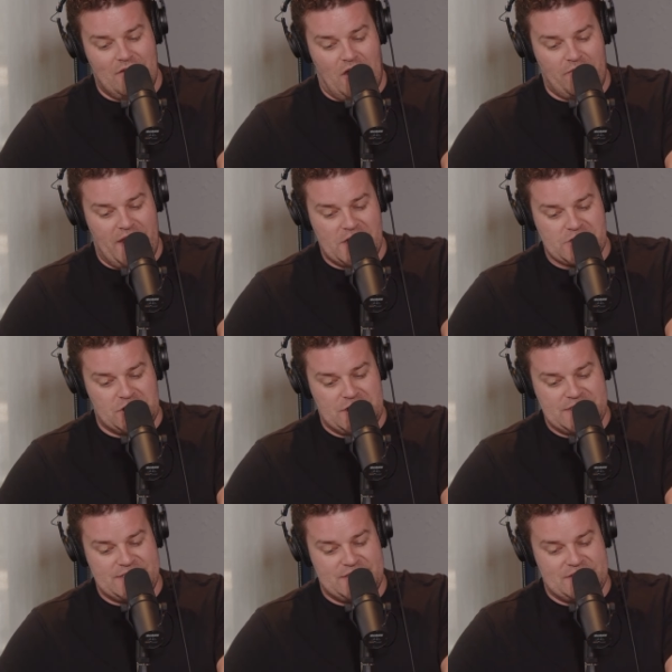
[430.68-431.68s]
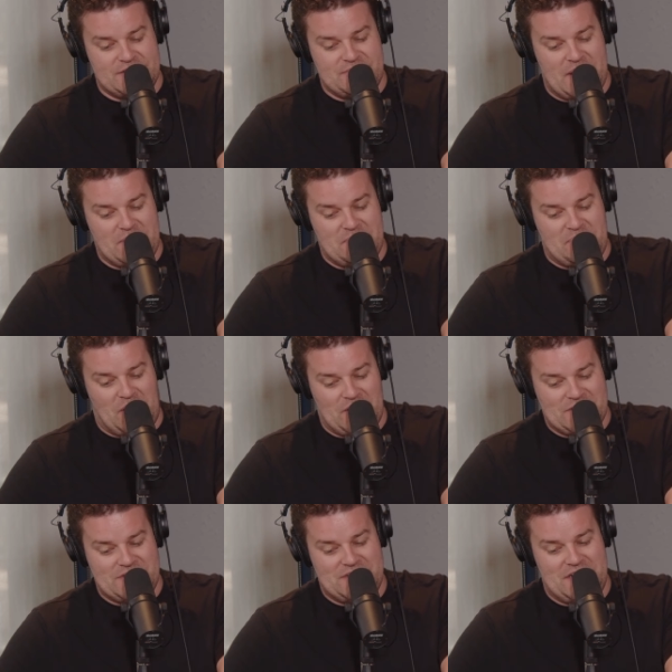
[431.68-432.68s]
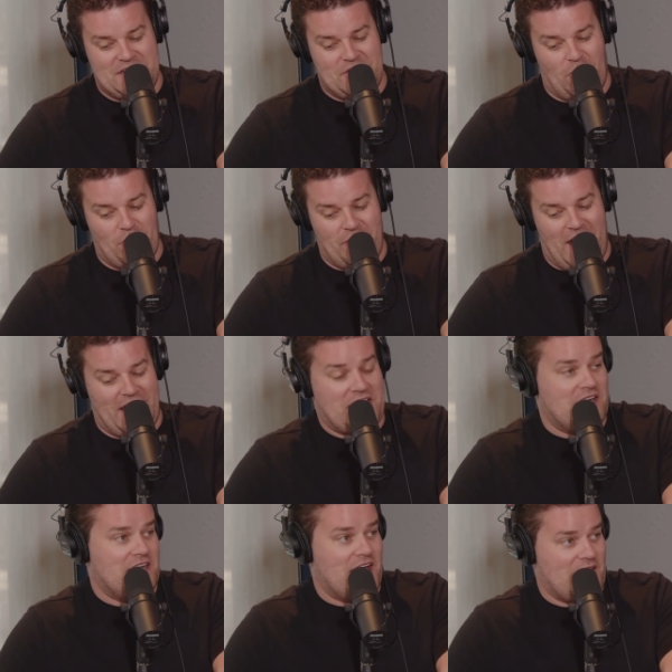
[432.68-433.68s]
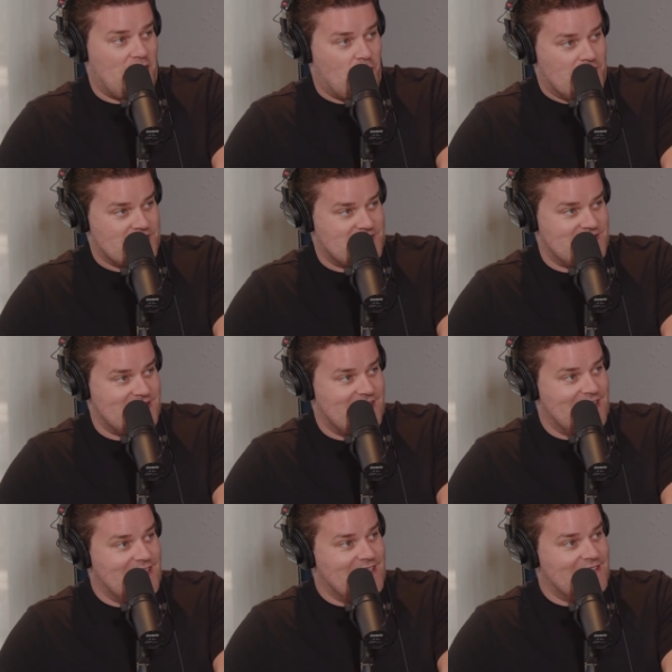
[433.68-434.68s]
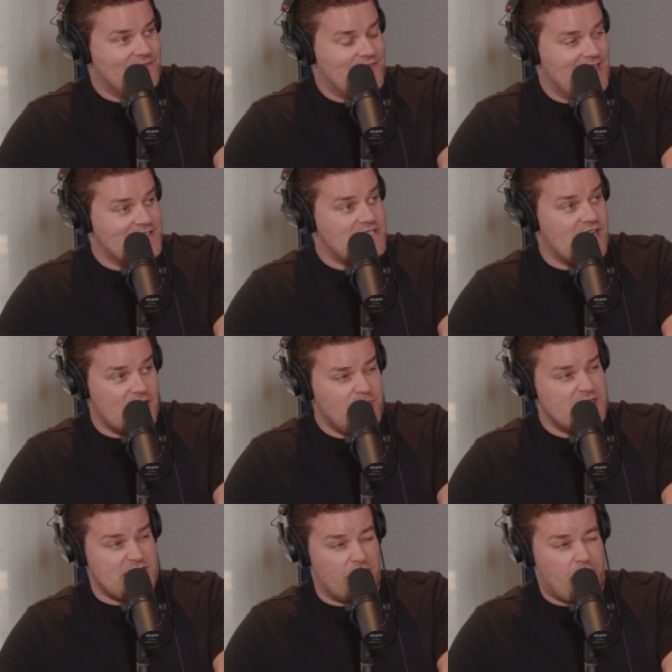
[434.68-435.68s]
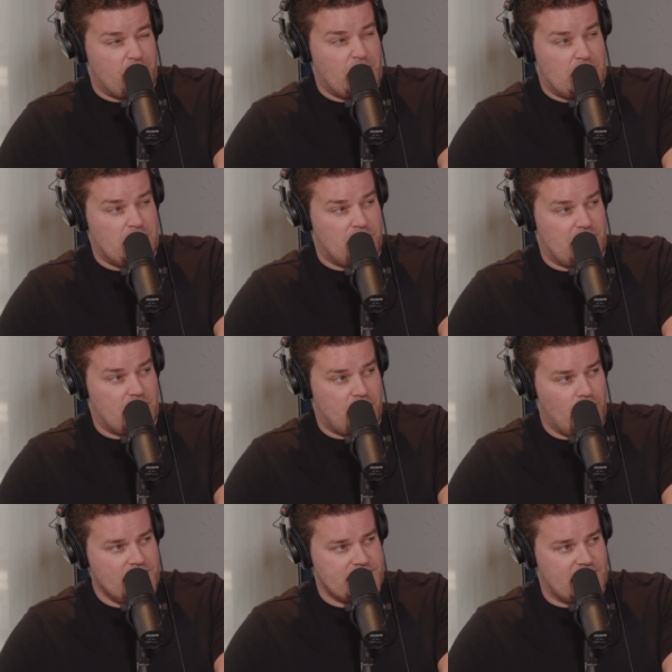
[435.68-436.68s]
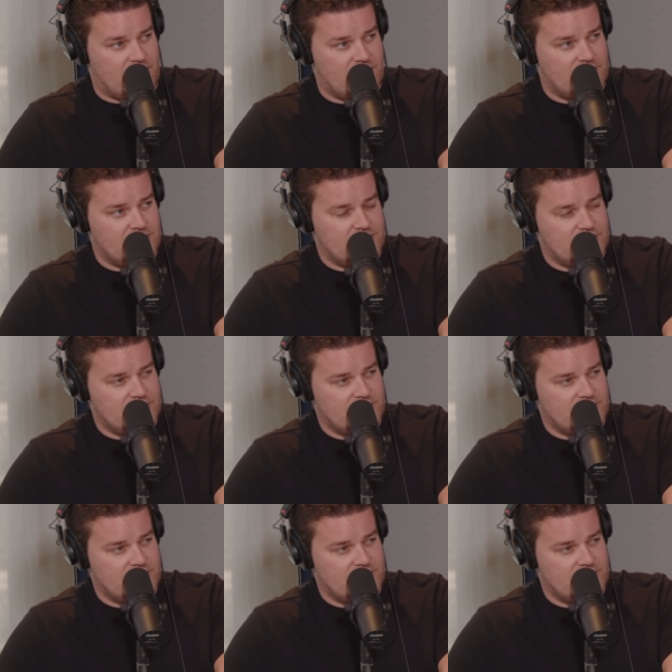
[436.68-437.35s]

Evangelista, maybe Parsonen, Novak, and Nyquist. Yeah. It's going to be tougher for him to put up points here. It's